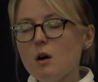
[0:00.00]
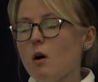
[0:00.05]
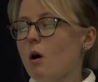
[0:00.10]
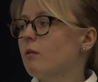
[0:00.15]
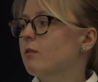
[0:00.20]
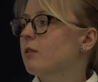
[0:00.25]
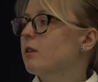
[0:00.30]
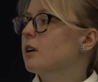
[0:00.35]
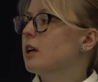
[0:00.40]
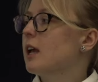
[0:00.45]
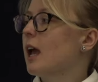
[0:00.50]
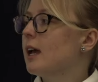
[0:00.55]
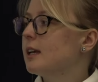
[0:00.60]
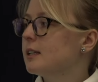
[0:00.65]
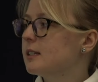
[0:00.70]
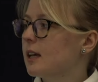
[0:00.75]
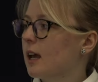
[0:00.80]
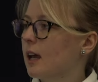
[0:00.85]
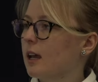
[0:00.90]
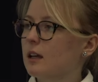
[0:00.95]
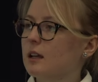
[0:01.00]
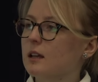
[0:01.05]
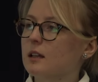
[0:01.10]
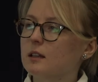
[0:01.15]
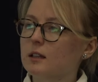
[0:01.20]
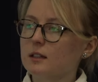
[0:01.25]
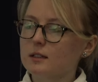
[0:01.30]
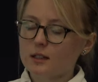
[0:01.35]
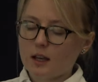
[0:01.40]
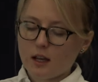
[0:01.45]
of creating
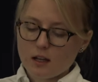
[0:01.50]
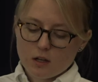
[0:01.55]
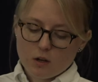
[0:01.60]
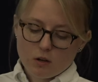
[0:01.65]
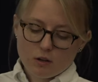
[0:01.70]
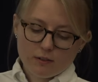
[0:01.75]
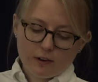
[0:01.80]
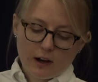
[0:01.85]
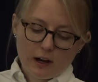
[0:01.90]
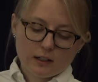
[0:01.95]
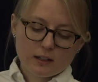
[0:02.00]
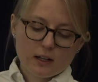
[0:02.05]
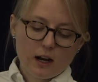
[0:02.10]
this kind of unified